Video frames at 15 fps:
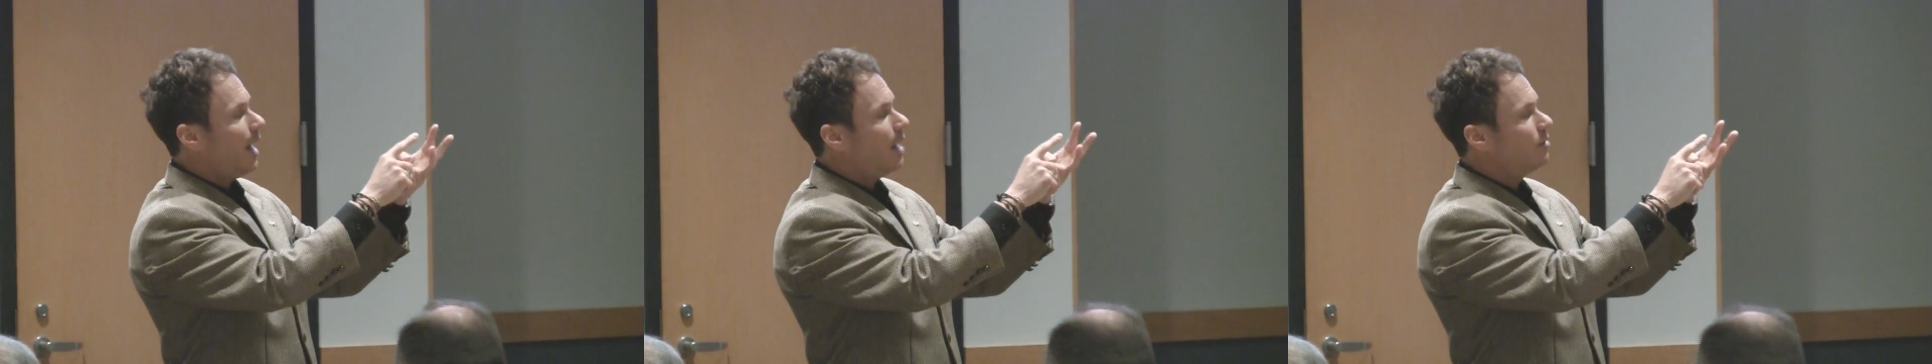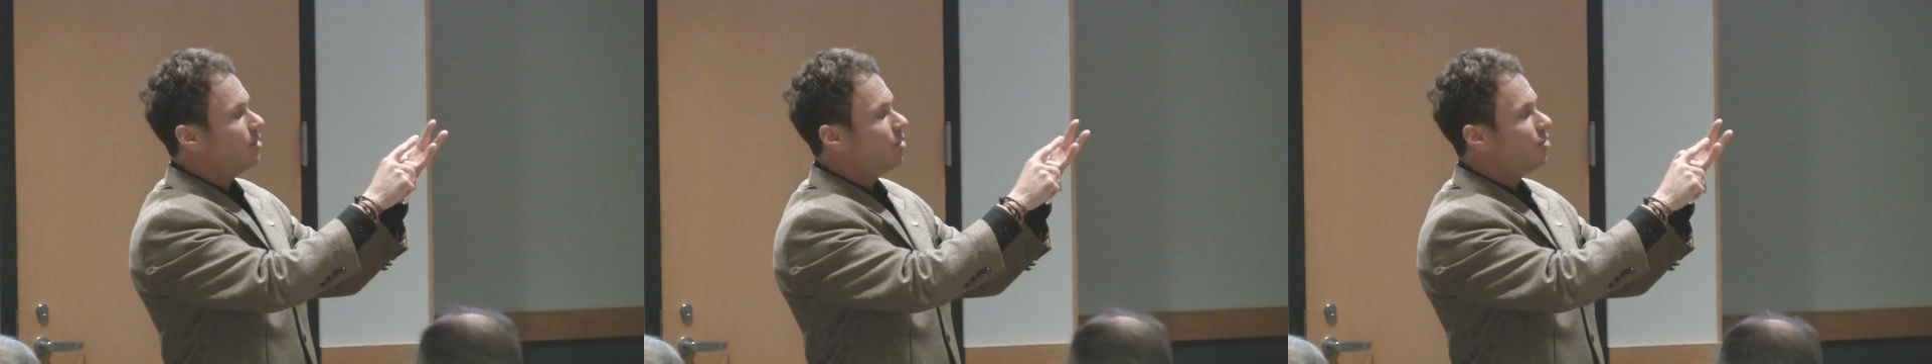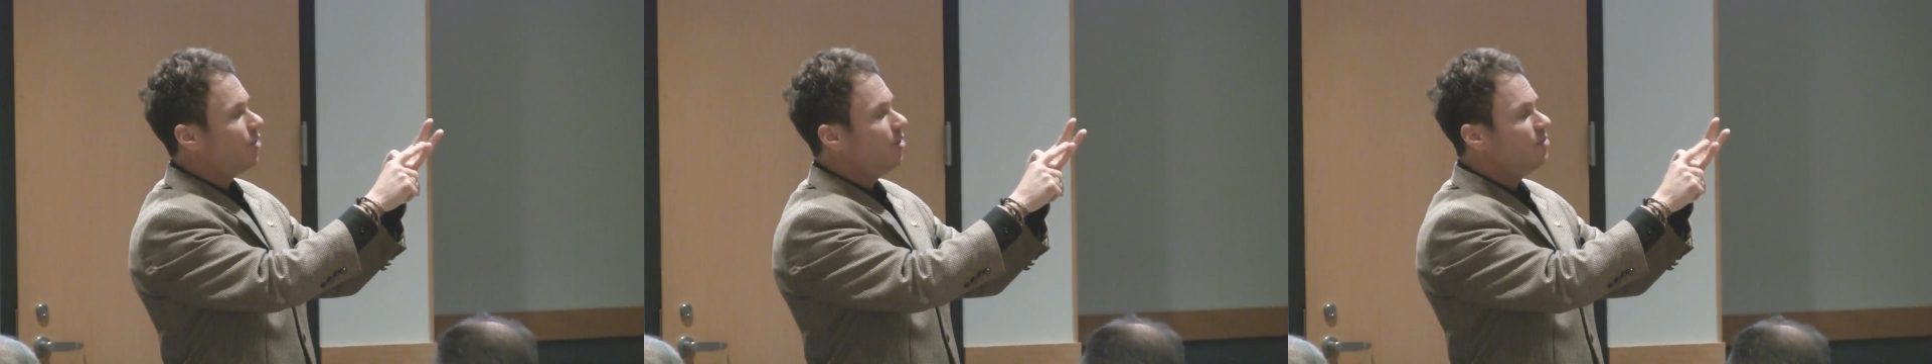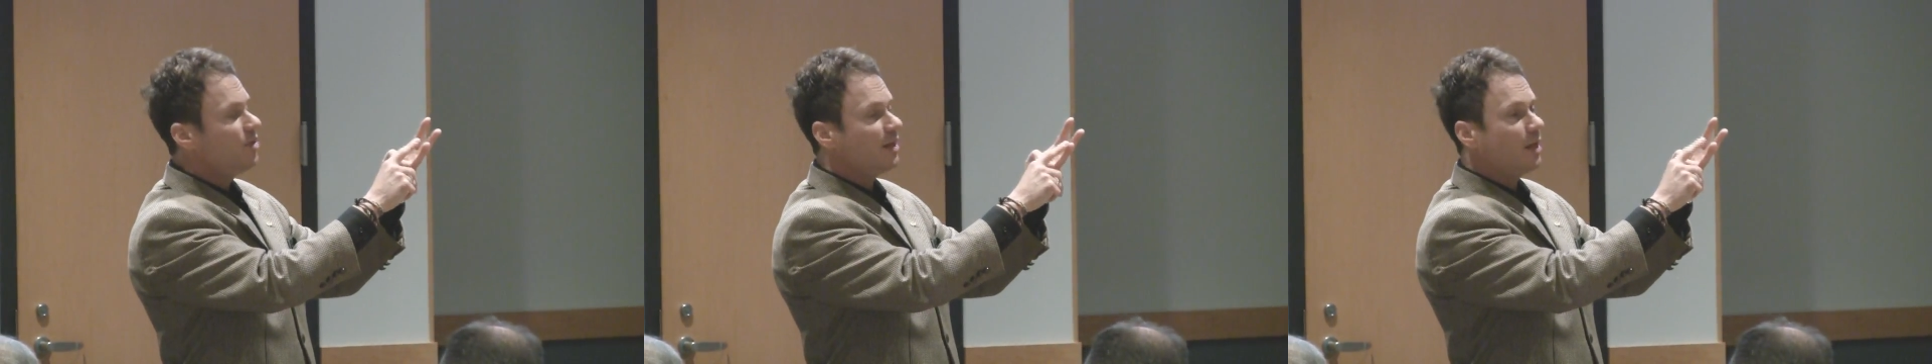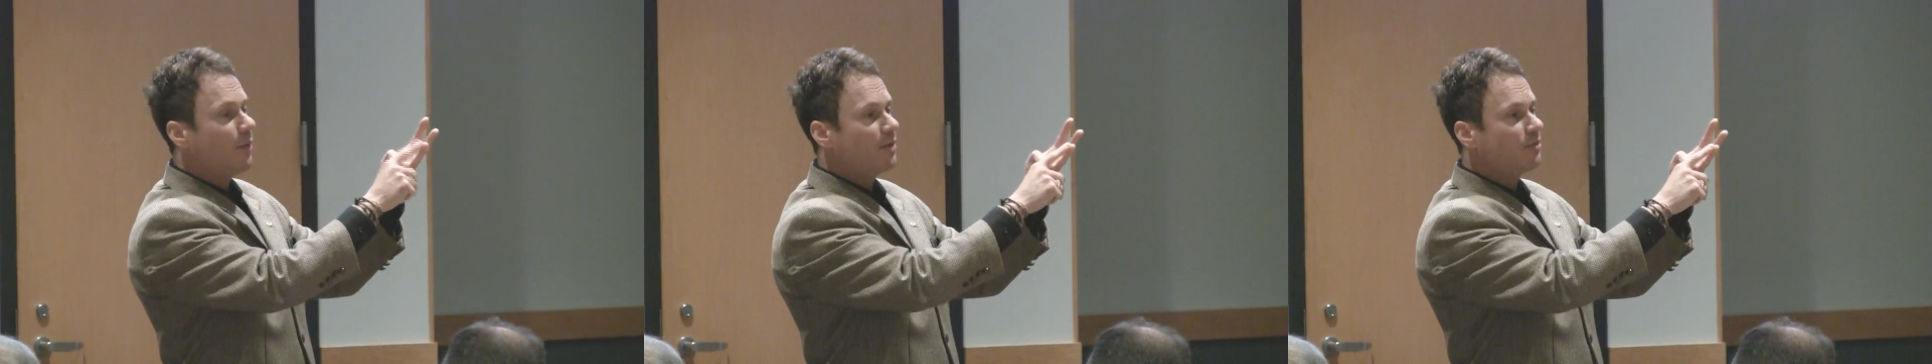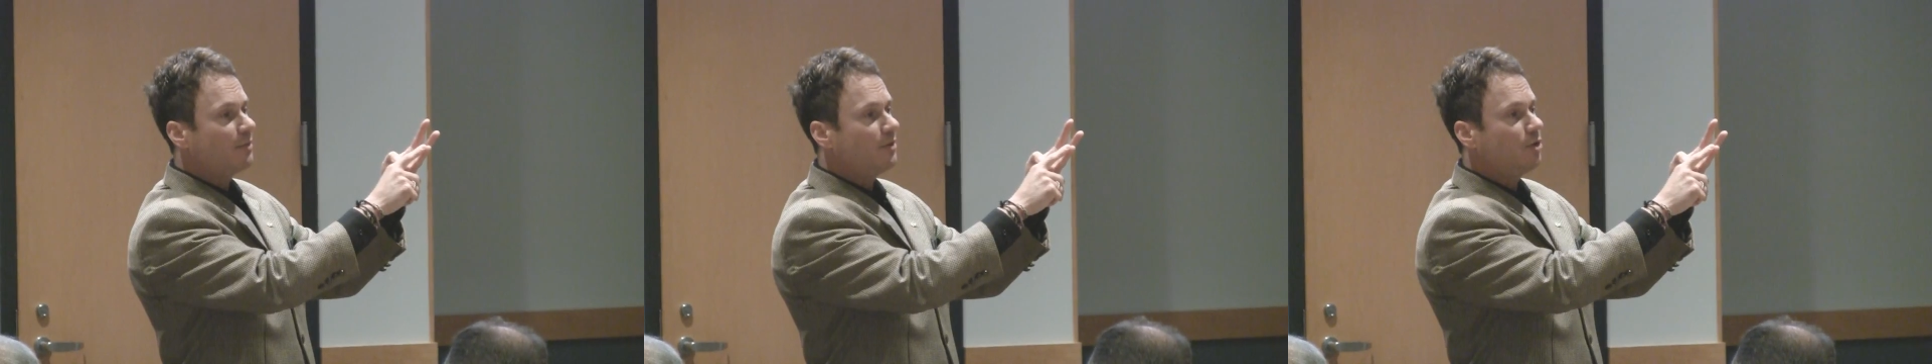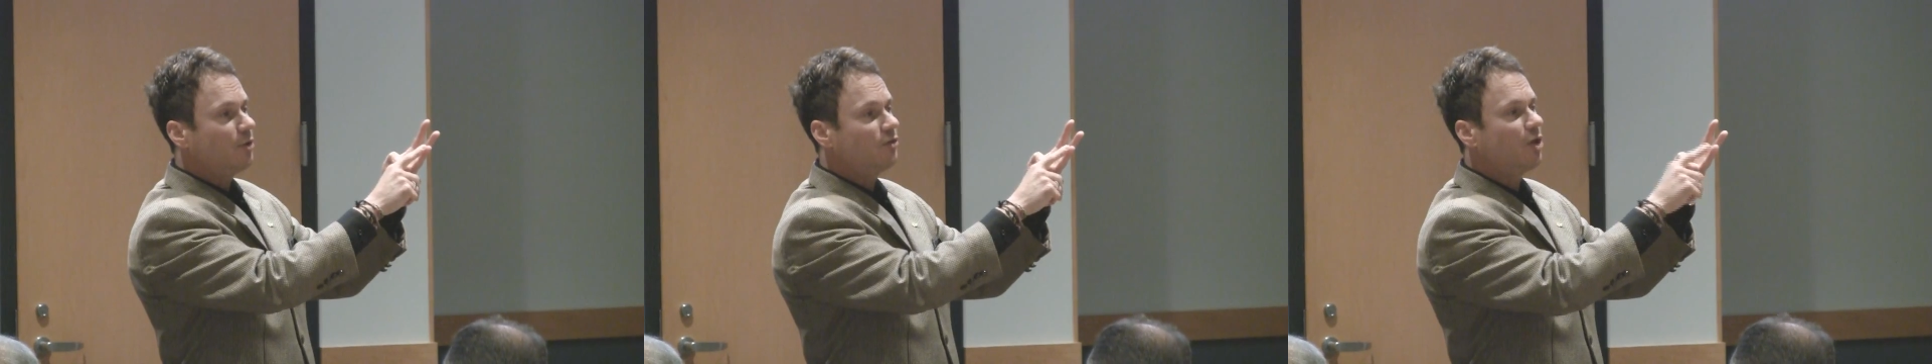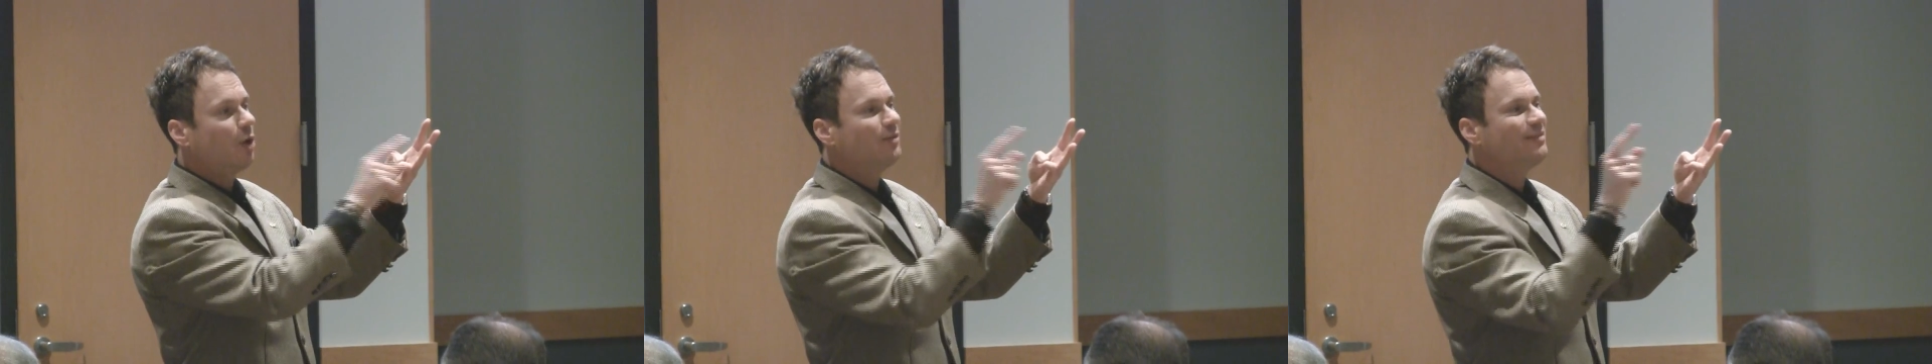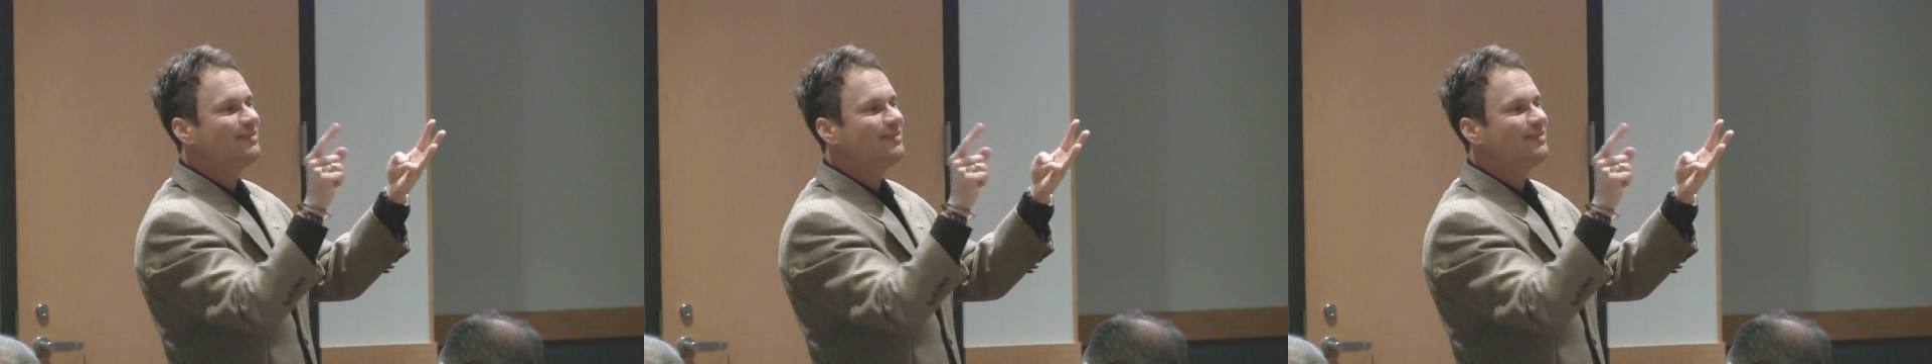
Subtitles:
And the third thing I want them to do is go